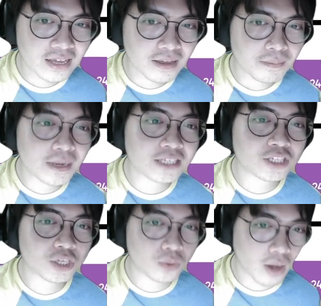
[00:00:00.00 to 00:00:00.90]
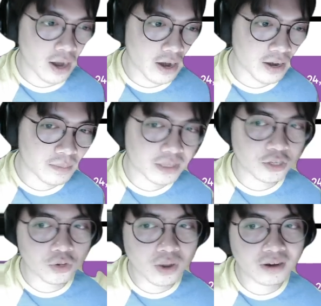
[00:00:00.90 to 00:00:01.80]
plus QR, but
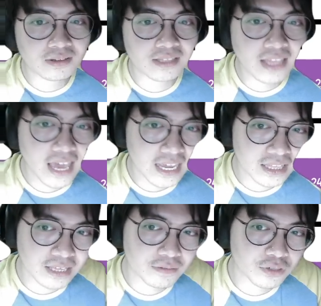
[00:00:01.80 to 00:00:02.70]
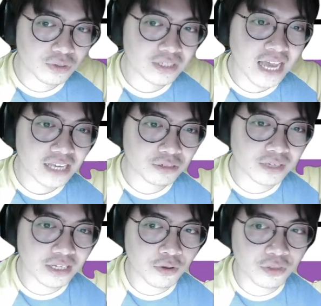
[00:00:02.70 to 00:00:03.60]
QR is negative, so it's
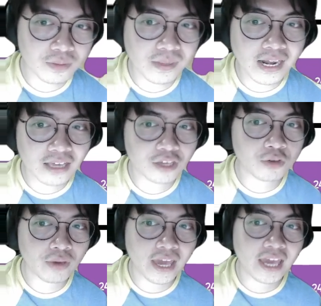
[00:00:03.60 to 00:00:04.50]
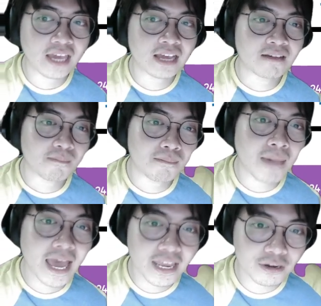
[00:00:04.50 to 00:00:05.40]
actually going to be like QA
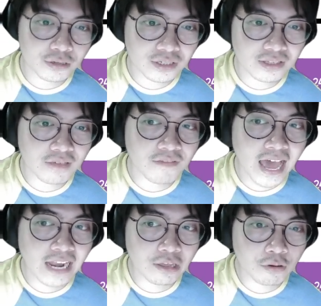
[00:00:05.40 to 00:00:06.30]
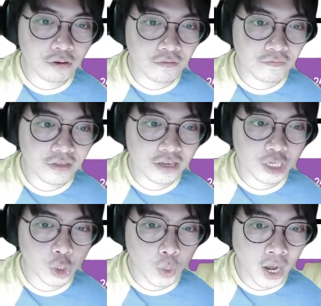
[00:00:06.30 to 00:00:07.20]
minus the value of the
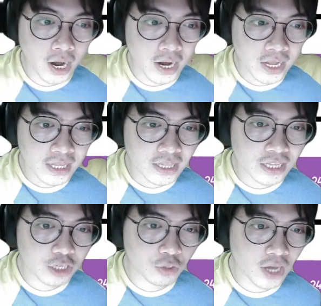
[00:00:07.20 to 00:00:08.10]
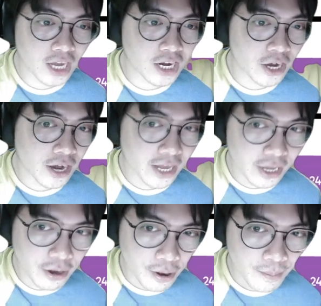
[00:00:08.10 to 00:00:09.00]
QR that you got
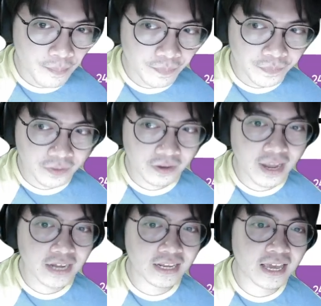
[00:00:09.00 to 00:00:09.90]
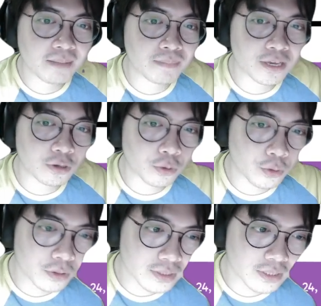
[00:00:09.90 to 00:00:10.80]
earlier, right? And
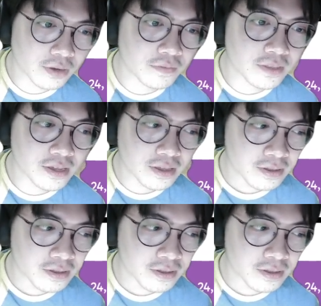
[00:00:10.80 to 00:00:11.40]
because of the